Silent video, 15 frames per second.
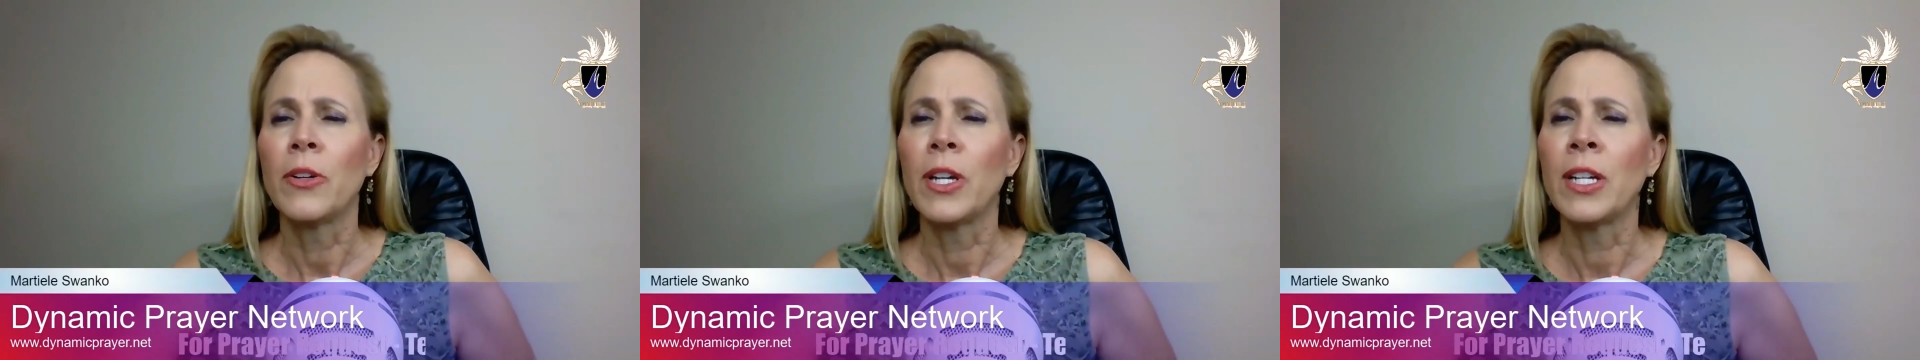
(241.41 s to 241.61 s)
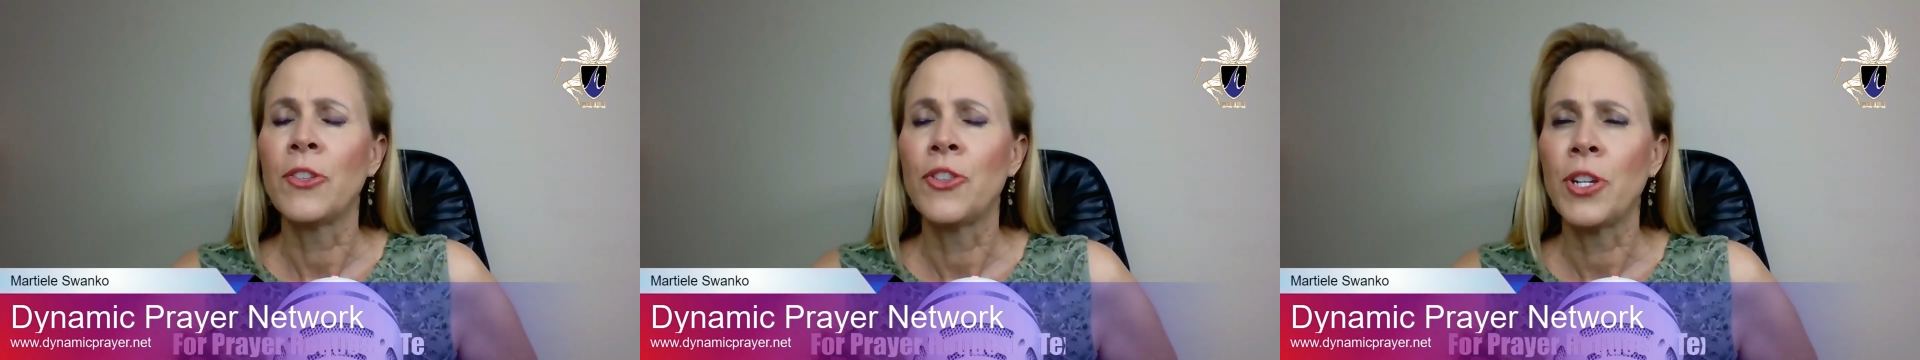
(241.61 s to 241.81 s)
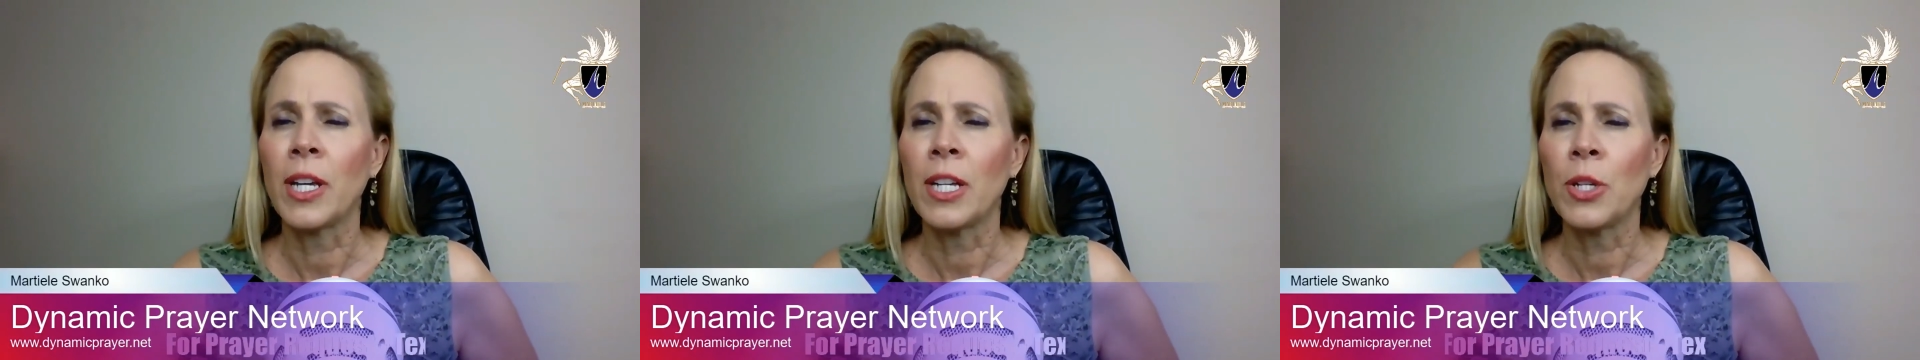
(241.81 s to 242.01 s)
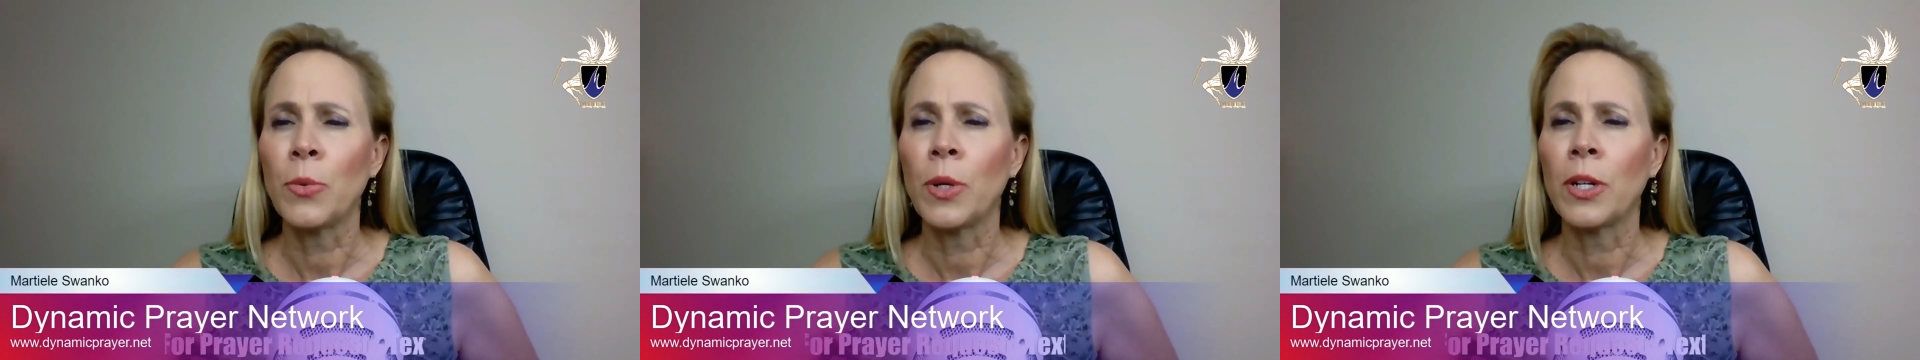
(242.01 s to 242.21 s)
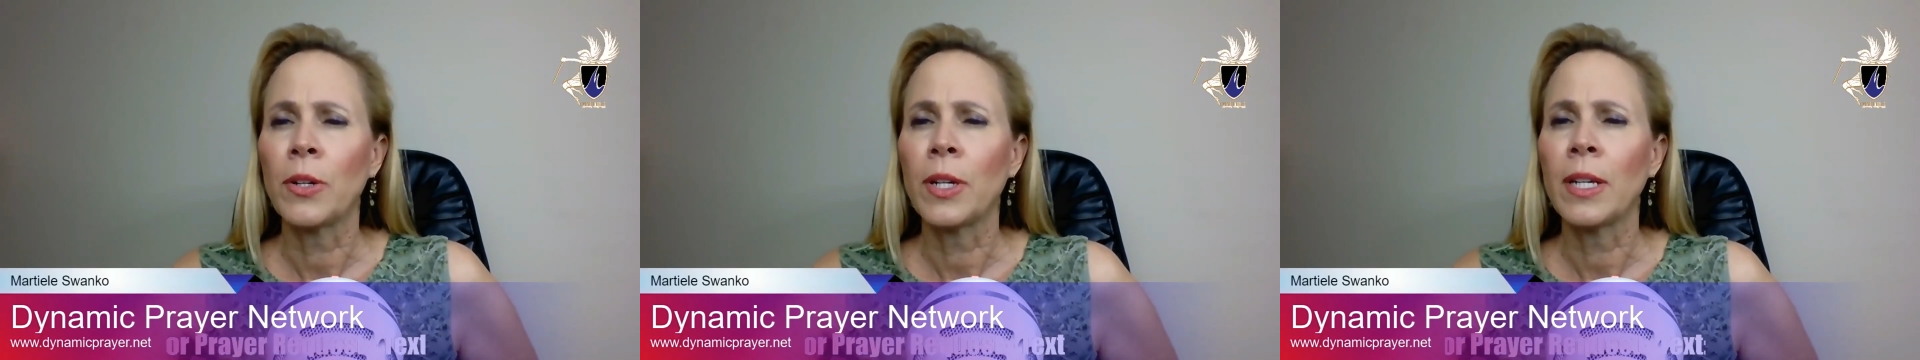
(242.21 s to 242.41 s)

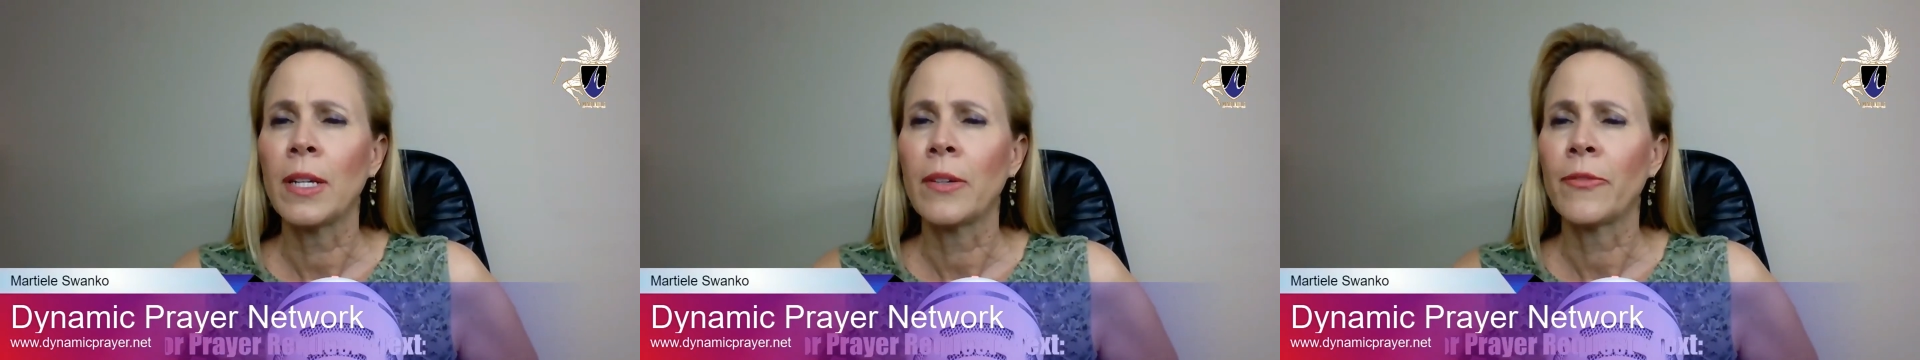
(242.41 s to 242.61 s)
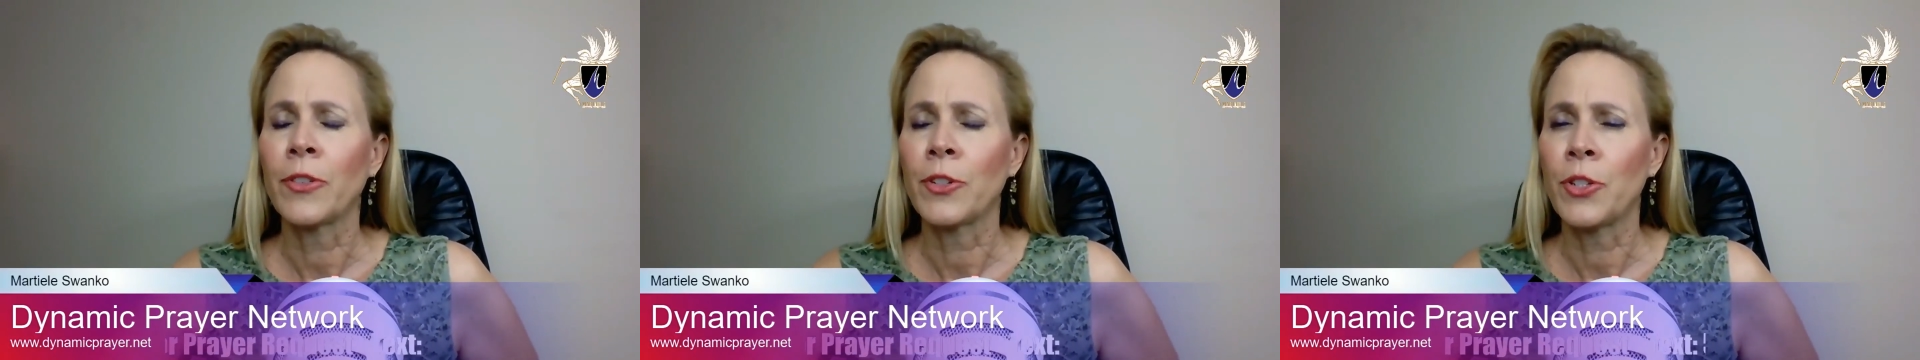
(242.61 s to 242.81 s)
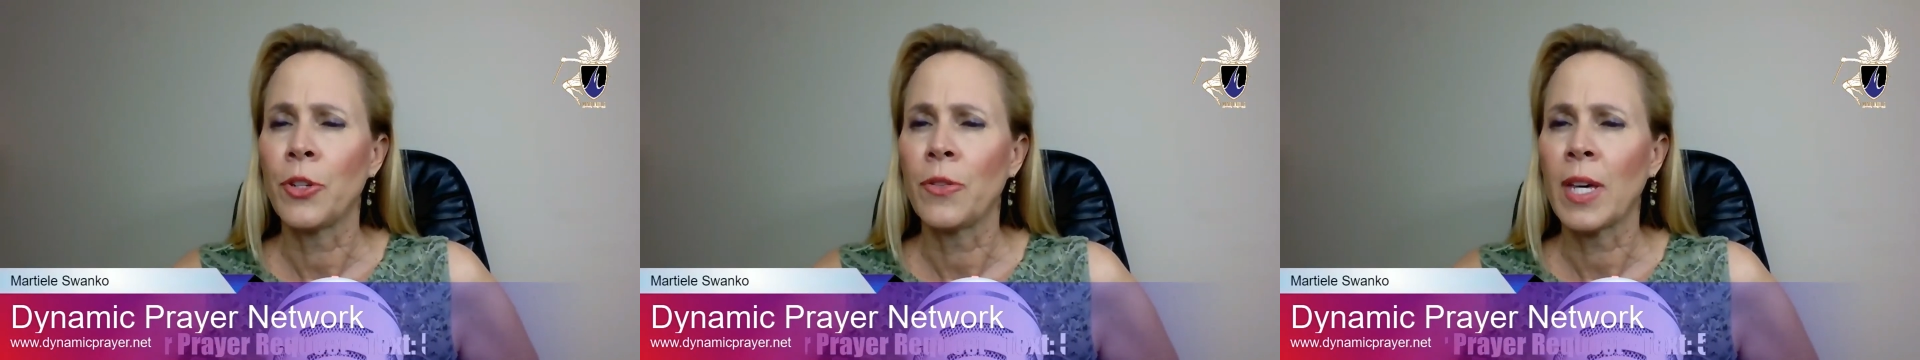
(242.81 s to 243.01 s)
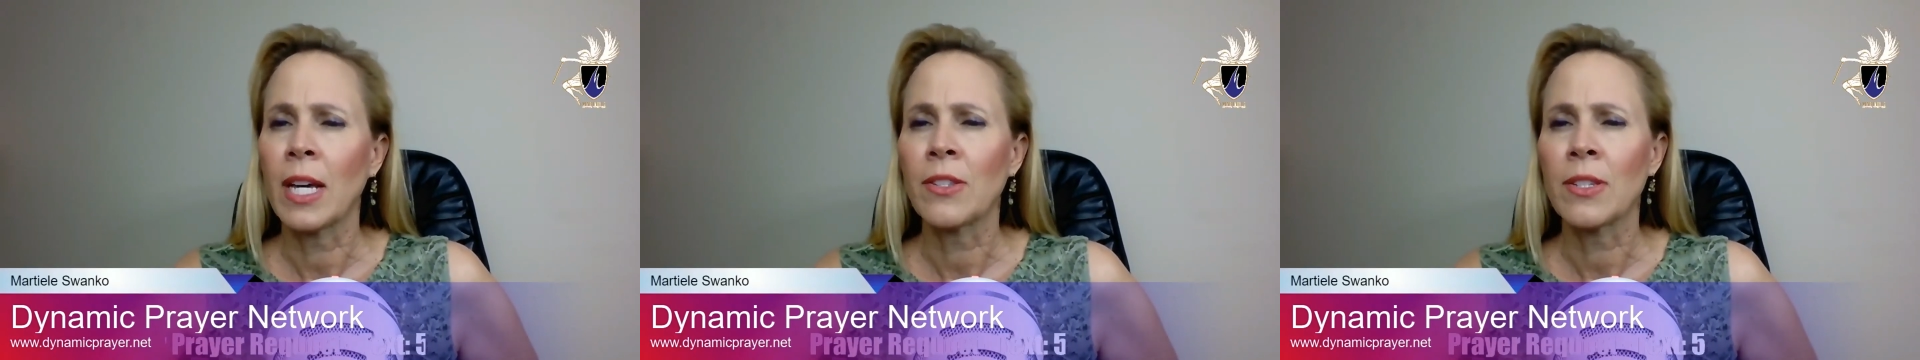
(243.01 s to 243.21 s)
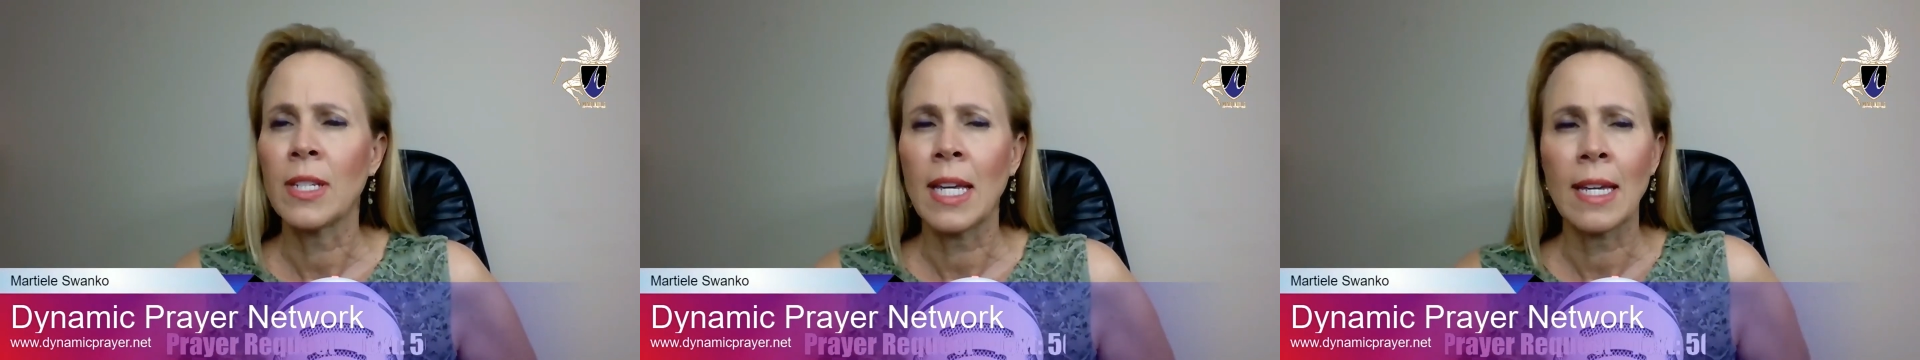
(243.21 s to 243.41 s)
January for
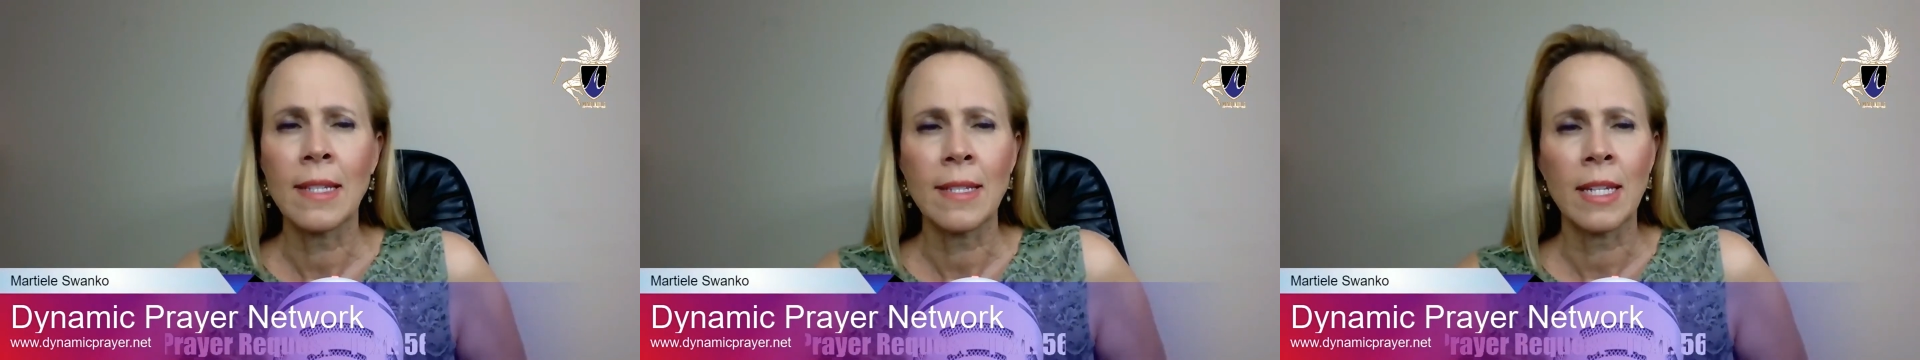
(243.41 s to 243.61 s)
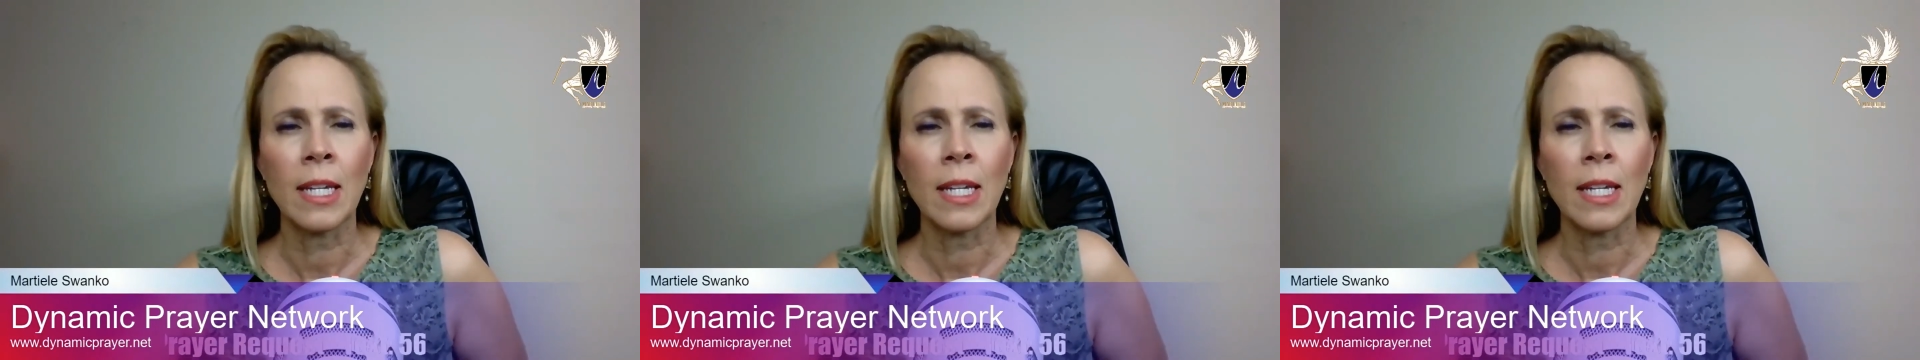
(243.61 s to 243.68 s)
2018,